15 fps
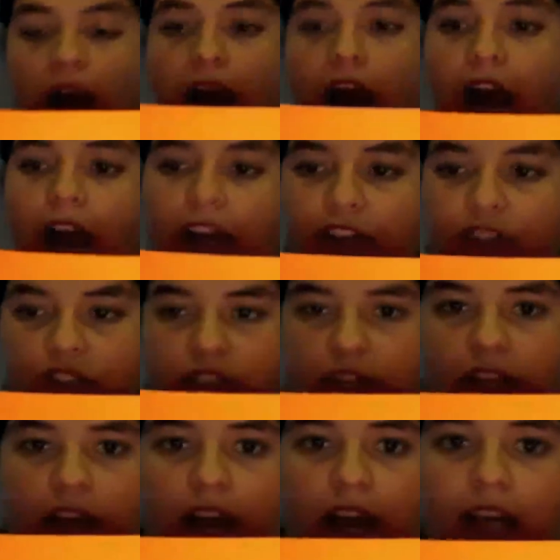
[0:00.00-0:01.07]

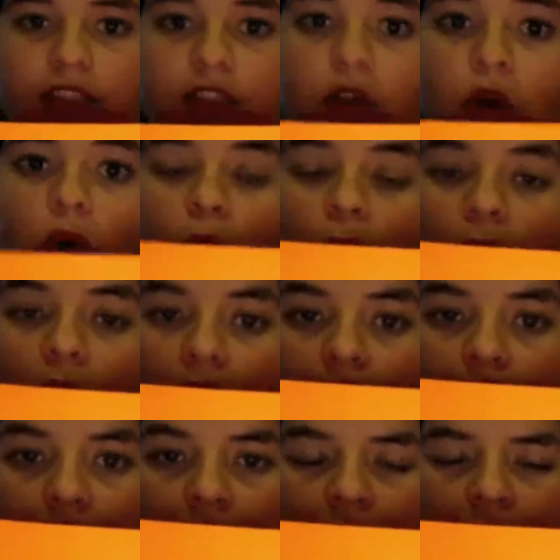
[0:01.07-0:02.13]
Hydrogen has 1
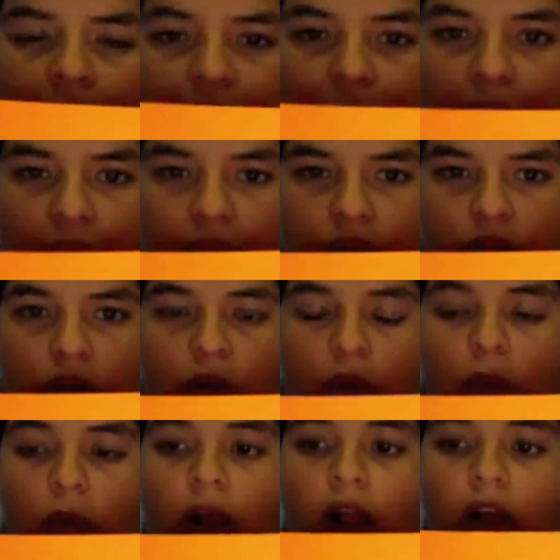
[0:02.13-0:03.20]
valence electron
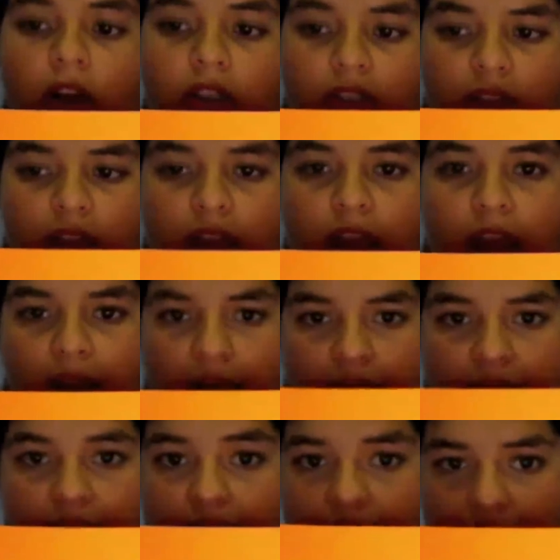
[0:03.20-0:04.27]
while oxygen
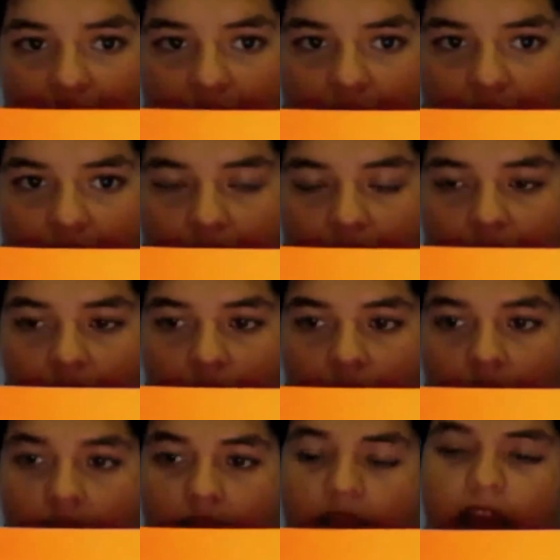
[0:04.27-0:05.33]
has 6.
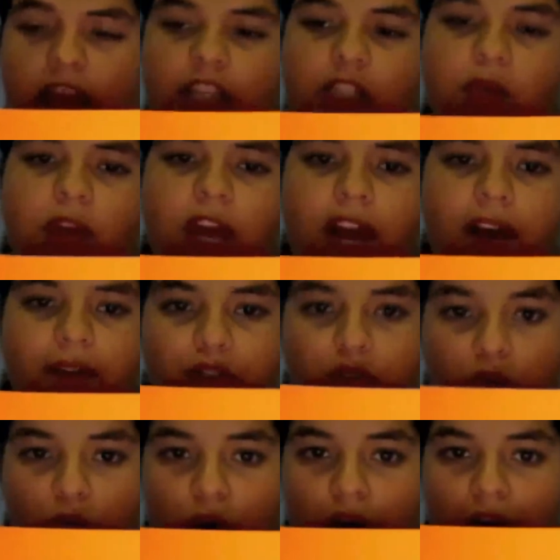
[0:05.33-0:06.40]
Since we have
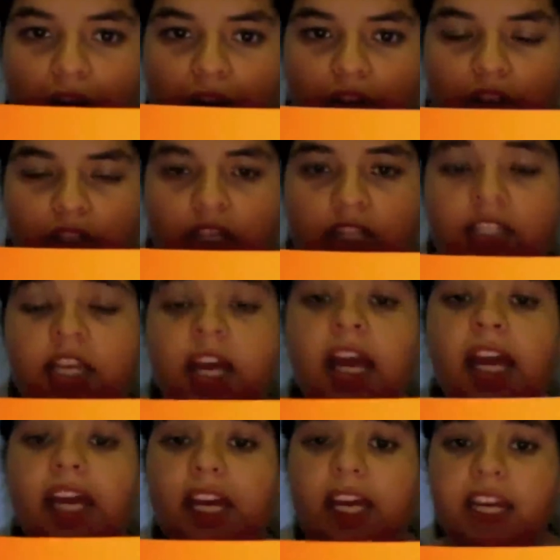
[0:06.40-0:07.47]
2 hydrogens,
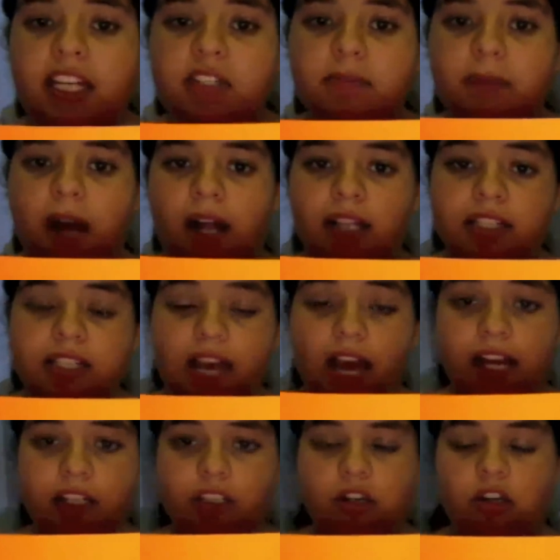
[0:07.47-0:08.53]
each valence
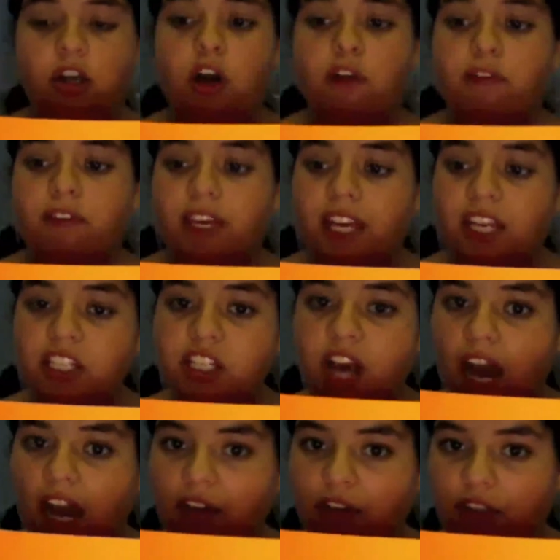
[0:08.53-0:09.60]
electron of each
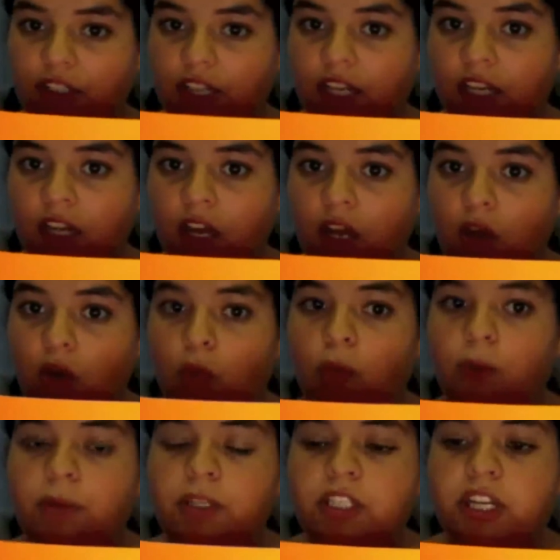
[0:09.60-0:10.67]
hydrogen
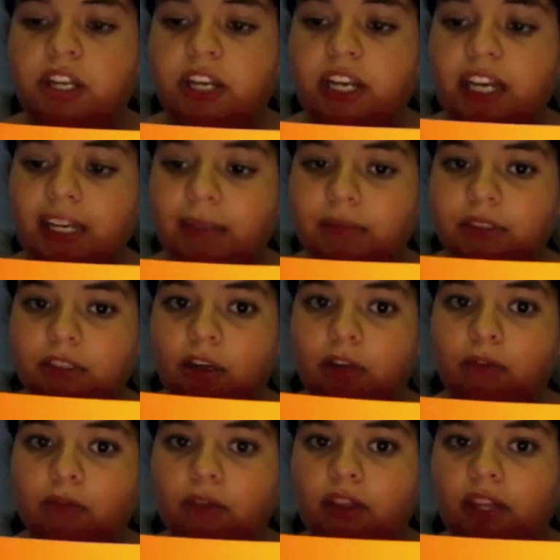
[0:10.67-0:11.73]
will be sharing
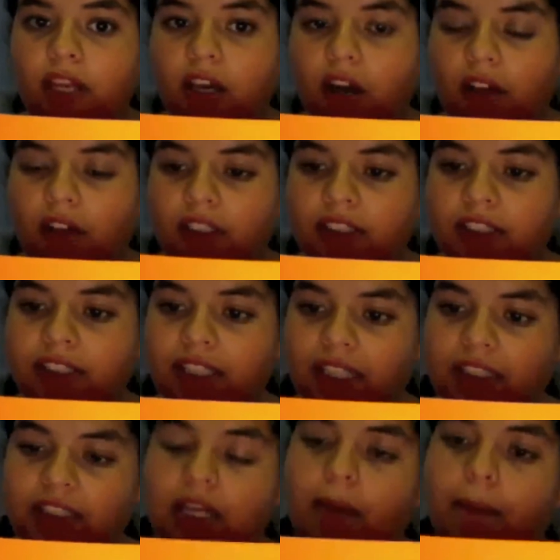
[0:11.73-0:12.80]
himself with the other
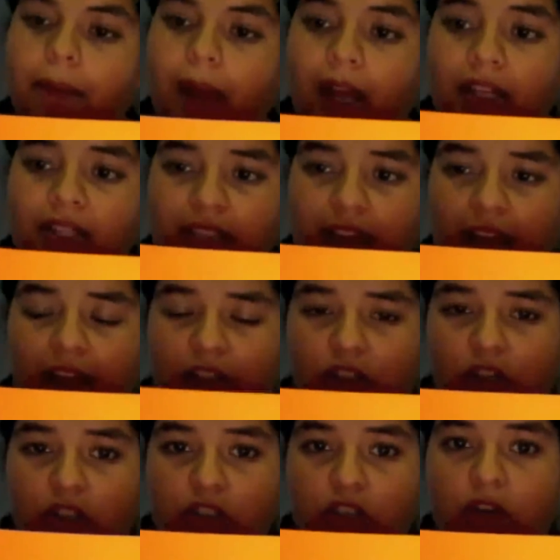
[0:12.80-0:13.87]
6 valence
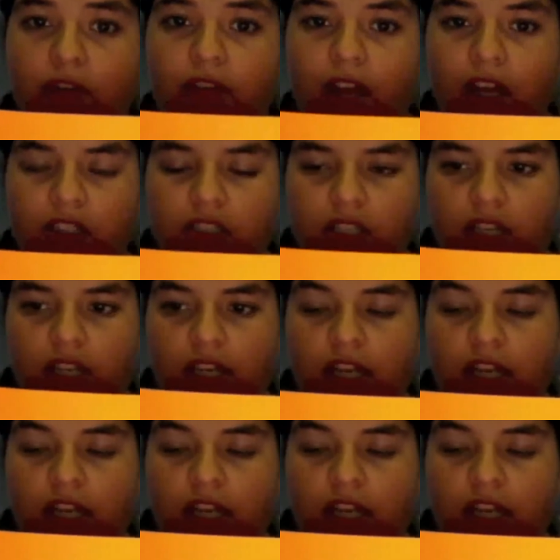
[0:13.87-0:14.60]
electrons of the oxygen,